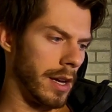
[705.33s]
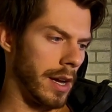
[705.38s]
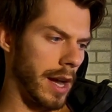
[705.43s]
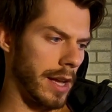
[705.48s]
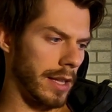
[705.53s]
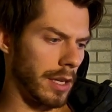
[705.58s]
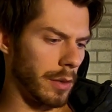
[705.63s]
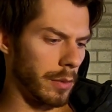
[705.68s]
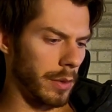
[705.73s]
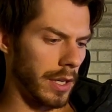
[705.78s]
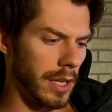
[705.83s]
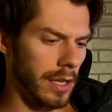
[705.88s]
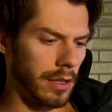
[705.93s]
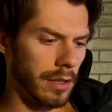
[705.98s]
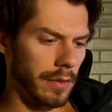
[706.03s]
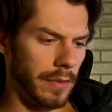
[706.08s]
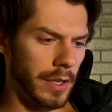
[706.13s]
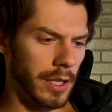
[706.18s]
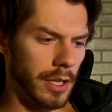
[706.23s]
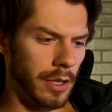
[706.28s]
I think we're going to
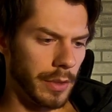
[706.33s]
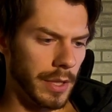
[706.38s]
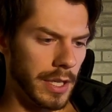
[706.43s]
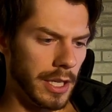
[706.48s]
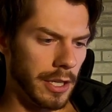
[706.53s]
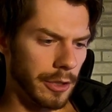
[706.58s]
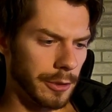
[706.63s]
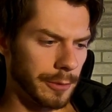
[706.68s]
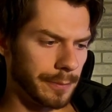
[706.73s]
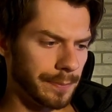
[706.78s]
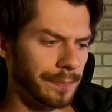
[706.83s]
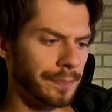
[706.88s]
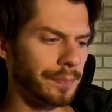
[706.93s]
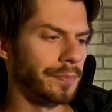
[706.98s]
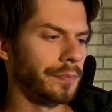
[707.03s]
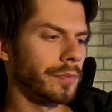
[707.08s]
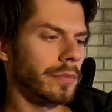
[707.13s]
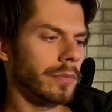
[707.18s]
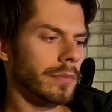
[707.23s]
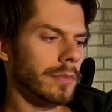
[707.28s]
end the video here.
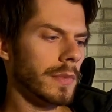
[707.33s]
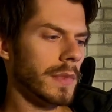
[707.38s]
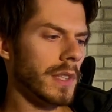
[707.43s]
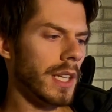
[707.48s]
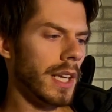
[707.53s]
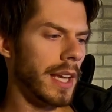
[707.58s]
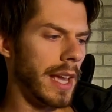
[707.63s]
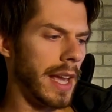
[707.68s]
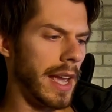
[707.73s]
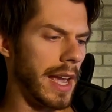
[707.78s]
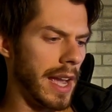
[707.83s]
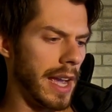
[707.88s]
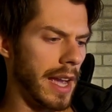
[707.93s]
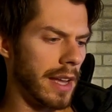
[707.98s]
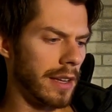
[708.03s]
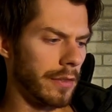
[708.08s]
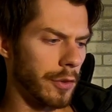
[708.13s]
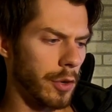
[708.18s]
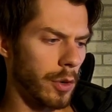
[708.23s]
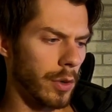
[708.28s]

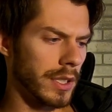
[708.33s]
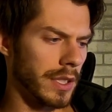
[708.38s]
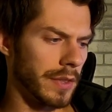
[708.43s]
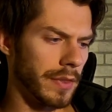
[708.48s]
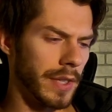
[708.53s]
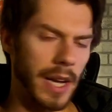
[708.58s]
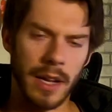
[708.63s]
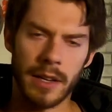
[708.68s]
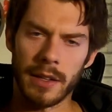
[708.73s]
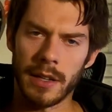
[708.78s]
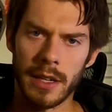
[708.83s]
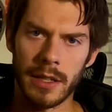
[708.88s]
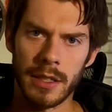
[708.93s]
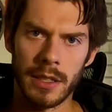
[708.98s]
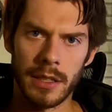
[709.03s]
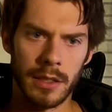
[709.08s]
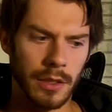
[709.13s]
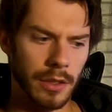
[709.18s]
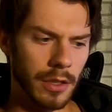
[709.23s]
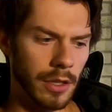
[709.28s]
And of course, if you got any,
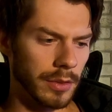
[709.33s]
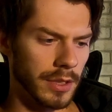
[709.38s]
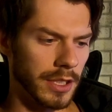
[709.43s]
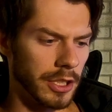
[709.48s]
you know,